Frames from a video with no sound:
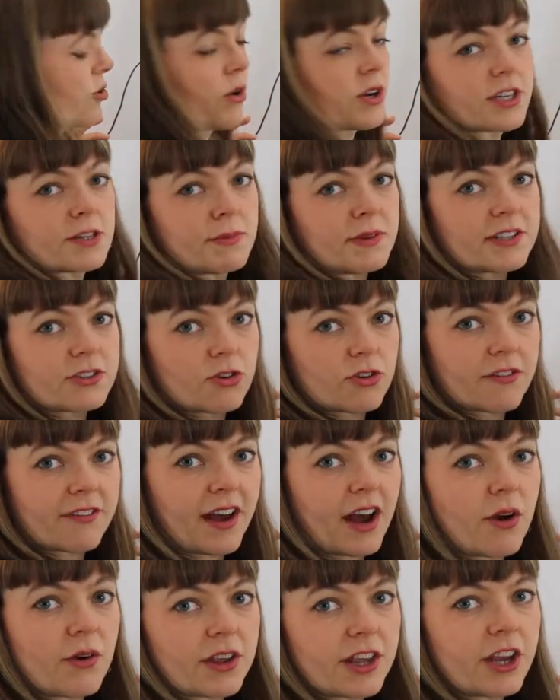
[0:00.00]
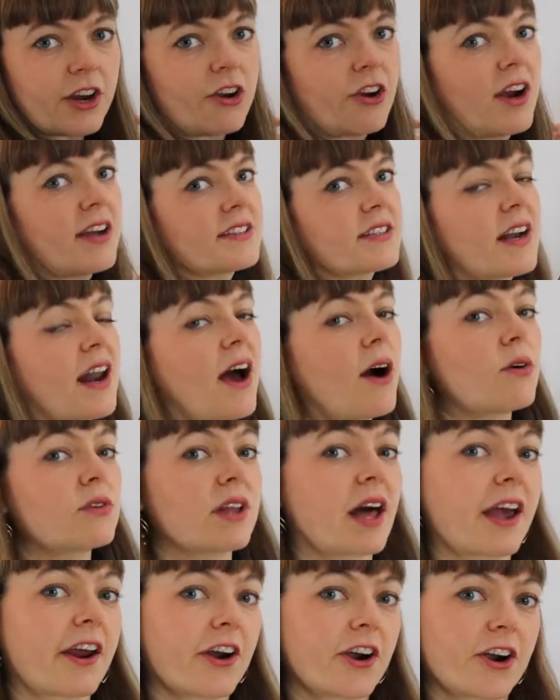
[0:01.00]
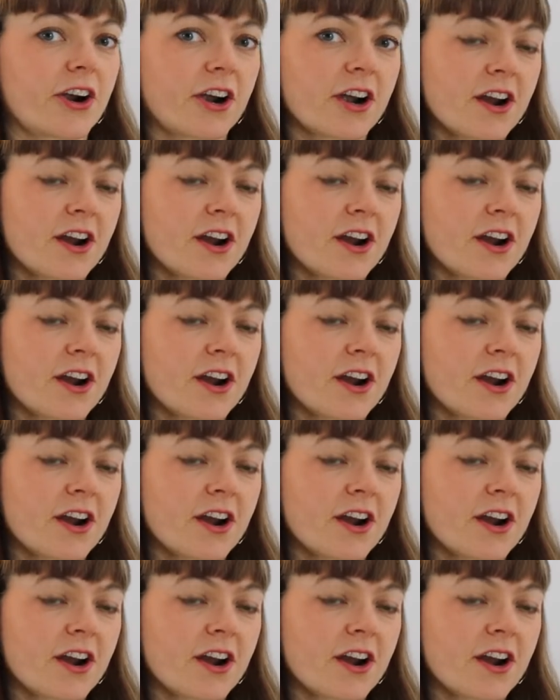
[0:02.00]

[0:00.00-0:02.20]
going to be sort of out here as an outlier.